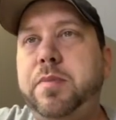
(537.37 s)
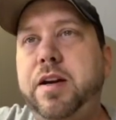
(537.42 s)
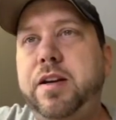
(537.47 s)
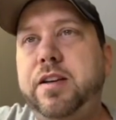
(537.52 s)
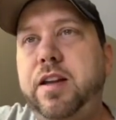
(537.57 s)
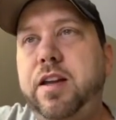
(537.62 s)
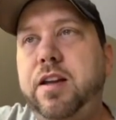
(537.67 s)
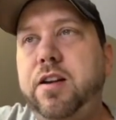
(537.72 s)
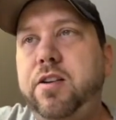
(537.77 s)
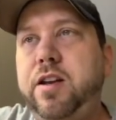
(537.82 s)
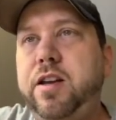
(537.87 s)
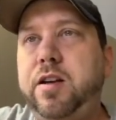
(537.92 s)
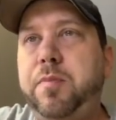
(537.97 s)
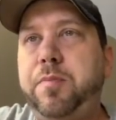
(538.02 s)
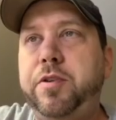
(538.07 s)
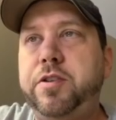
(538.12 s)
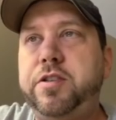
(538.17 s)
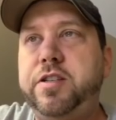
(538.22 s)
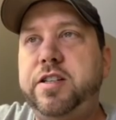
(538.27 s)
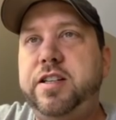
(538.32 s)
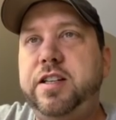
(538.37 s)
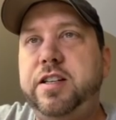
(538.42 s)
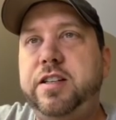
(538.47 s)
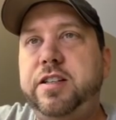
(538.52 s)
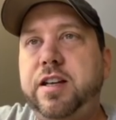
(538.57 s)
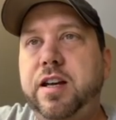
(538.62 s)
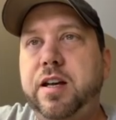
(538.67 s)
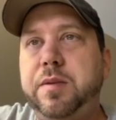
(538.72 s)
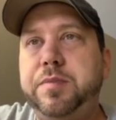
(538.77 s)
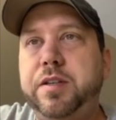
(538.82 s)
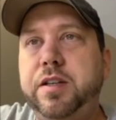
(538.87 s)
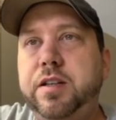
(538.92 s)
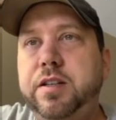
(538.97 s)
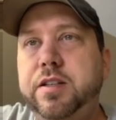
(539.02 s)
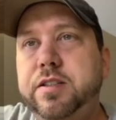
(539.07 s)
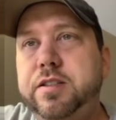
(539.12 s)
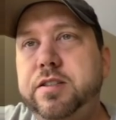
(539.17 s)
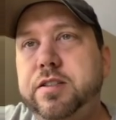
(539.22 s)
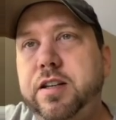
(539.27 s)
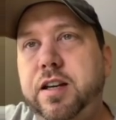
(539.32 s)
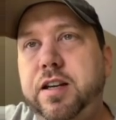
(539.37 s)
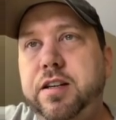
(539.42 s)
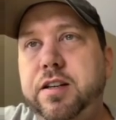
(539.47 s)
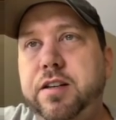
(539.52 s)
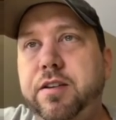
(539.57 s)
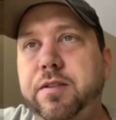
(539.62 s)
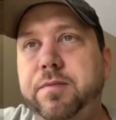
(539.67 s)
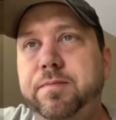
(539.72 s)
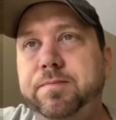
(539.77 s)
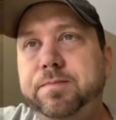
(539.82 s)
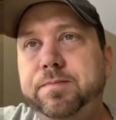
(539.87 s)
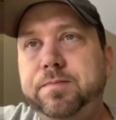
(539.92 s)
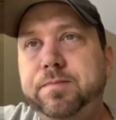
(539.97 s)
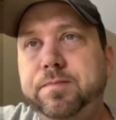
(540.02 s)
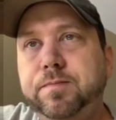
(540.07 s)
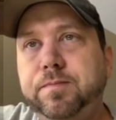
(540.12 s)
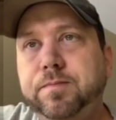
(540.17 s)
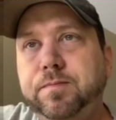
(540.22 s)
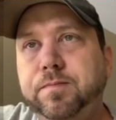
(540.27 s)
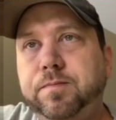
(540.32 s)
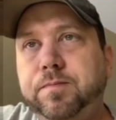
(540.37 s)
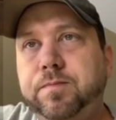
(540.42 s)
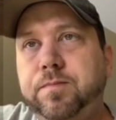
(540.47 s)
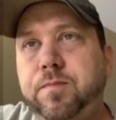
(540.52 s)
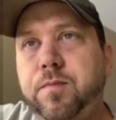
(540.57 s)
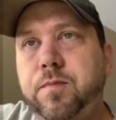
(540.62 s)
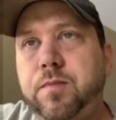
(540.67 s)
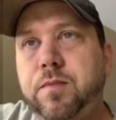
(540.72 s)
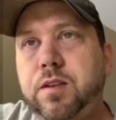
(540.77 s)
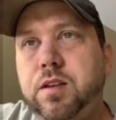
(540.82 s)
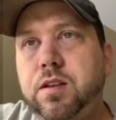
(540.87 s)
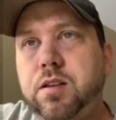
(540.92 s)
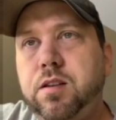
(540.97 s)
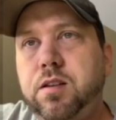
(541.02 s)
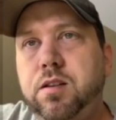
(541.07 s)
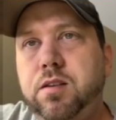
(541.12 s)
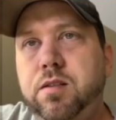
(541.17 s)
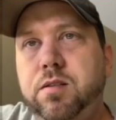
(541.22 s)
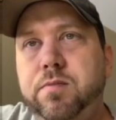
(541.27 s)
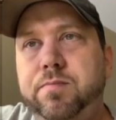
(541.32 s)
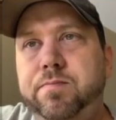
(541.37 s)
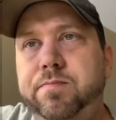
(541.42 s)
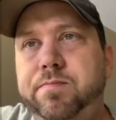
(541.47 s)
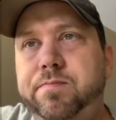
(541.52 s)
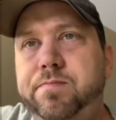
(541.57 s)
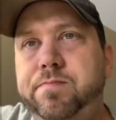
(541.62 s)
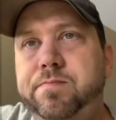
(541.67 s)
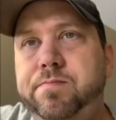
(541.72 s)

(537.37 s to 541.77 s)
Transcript: back down. You had to push it ten times to get it to stand up. Um,